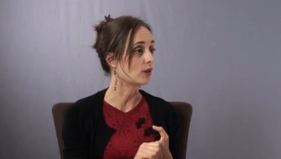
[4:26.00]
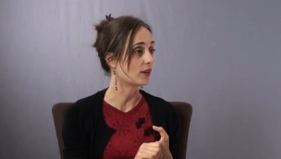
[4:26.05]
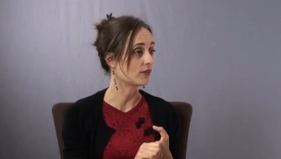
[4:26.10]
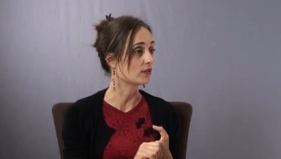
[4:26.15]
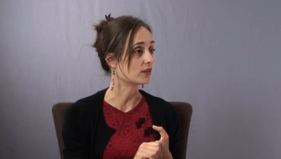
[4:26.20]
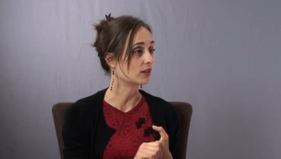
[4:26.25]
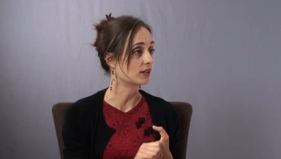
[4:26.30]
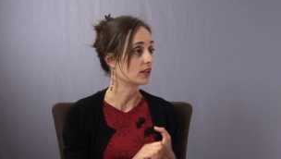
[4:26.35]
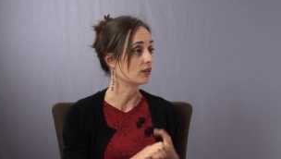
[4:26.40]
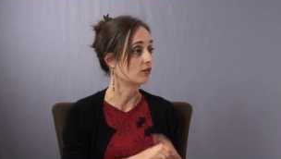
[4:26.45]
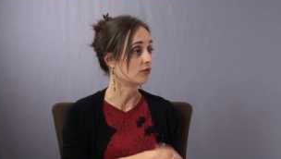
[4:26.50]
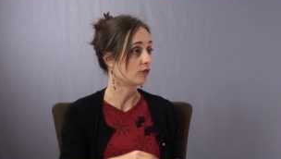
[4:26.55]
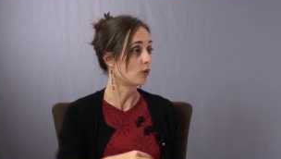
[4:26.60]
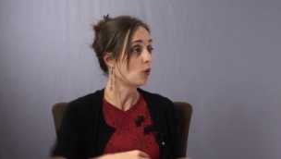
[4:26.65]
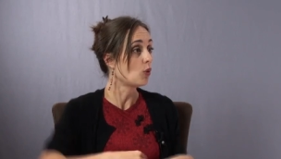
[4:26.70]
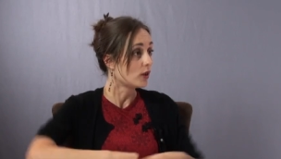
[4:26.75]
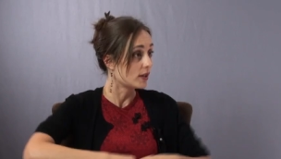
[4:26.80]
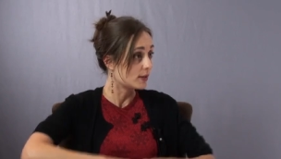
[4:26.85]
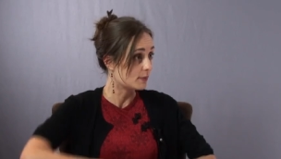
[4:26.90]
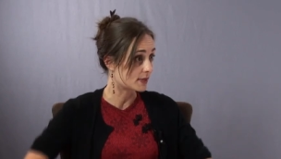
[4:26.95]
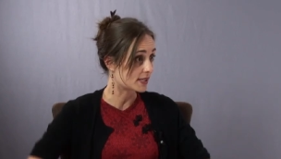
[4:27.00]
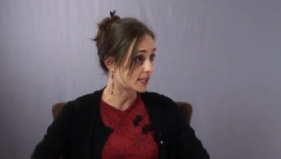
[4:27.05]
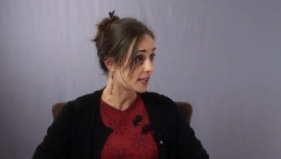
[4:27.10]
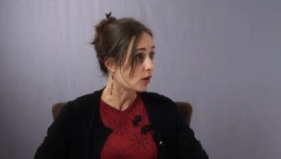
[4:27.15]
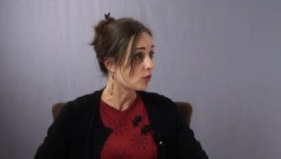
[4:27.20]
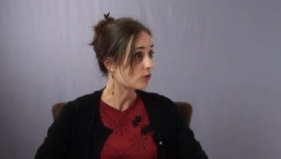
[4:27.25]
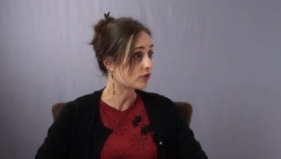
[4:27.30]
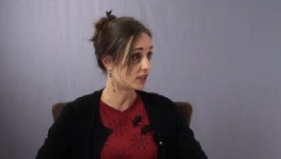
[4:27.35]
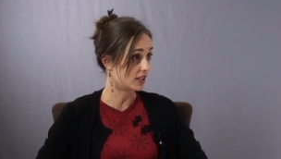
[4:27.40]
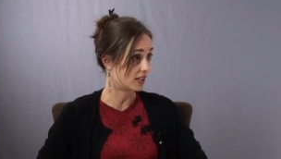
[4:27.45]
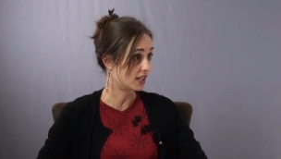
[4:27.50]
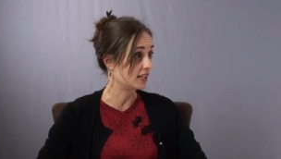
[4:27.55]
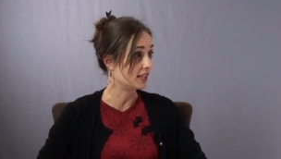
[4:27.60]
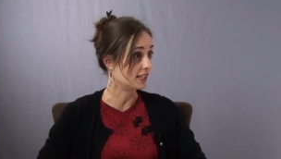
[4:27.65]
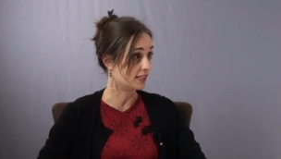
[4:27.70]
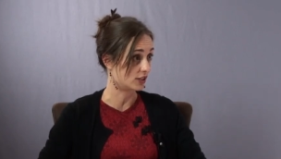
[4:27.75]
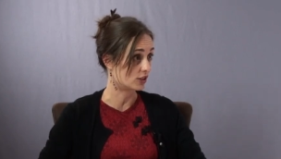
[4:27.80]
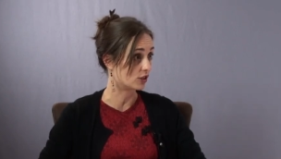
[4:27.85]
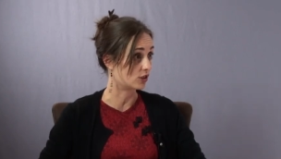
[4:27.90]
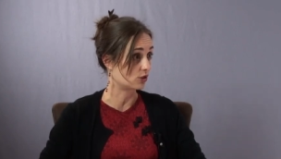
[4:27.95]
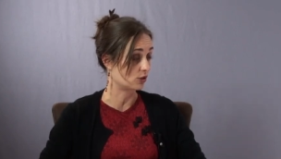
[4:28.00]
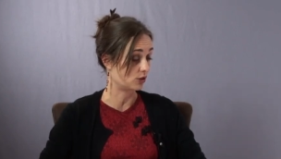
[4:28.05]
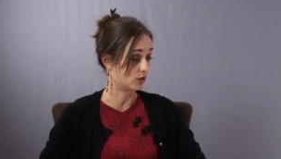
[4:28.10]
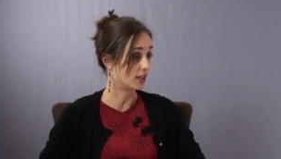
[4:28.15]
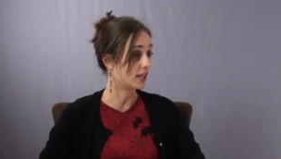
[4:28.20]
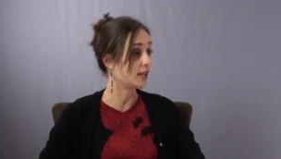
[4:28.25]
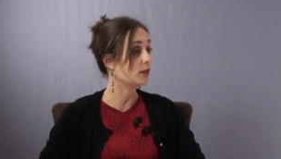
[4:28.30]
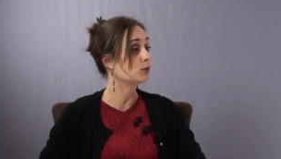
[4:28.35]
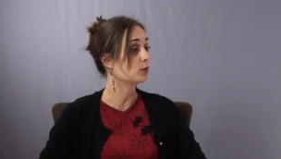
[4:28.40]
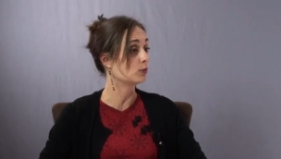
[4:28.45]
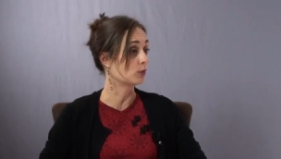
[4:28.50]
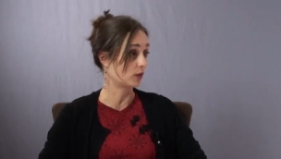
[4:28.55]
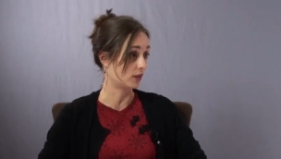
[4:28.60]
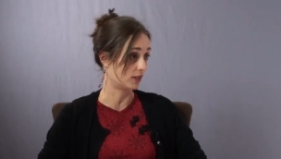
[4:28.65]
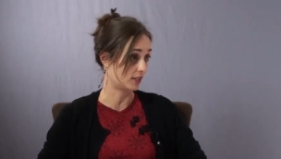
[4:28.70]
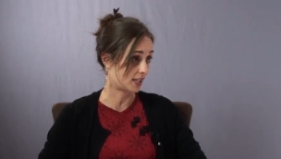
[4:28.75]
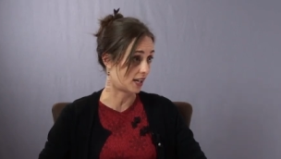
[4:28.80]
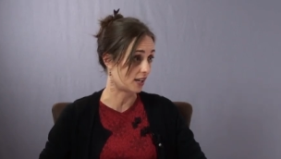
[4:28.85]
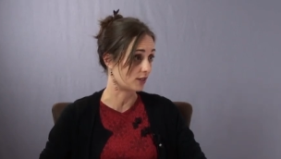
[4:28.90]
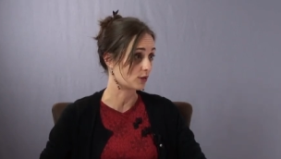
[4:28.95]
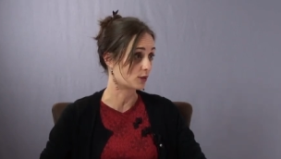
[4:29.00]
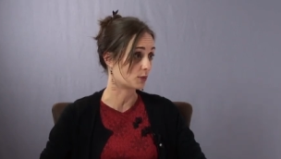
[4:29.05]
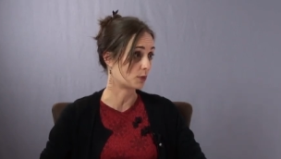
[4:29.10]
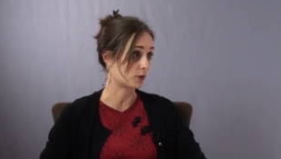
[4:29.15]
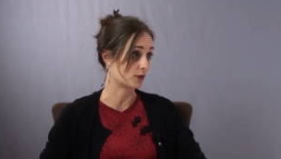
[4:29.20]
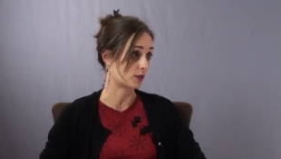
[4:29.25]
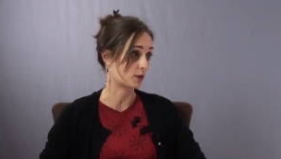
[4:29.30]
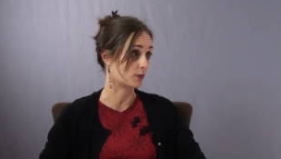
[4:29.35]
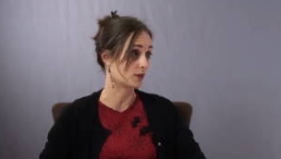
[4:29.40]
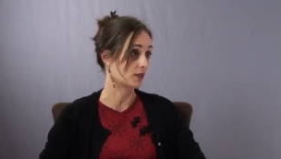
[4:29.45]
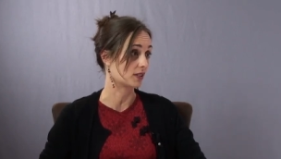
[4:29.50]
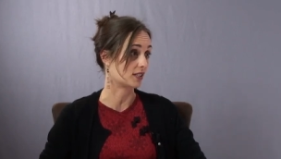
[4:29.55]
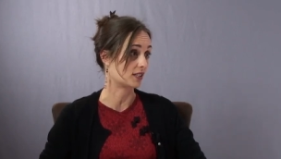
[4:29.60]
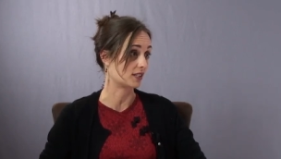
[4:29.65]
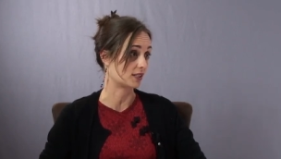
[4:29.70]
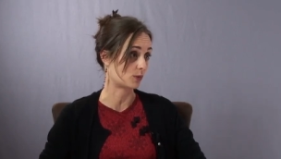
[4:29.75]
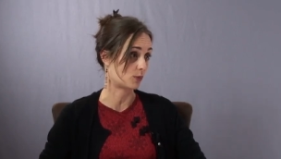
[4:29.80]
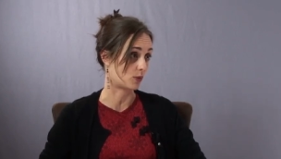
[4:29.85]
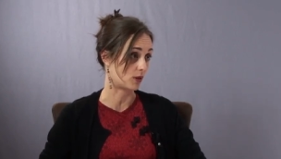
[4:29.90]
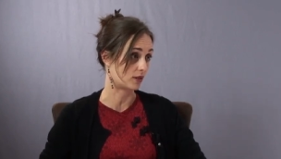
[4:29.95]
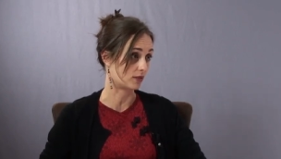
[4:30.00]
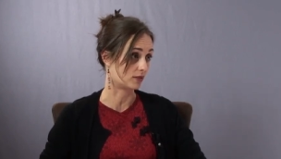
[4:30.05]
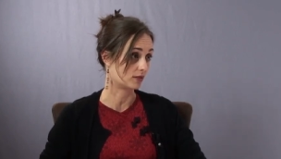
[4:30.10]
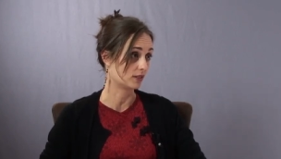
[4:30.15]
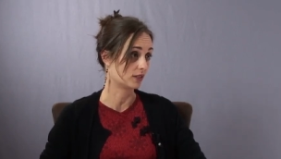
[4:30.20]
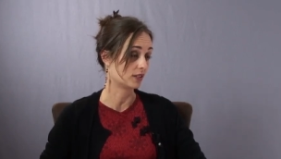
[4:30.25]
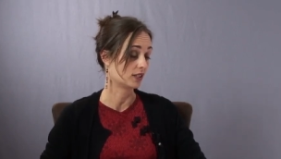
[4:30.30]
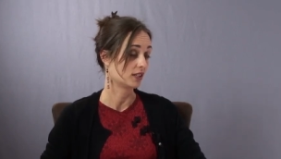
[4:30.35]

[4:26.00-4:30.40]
do everything for himself that he needs to do. He would want to take responsibility as well.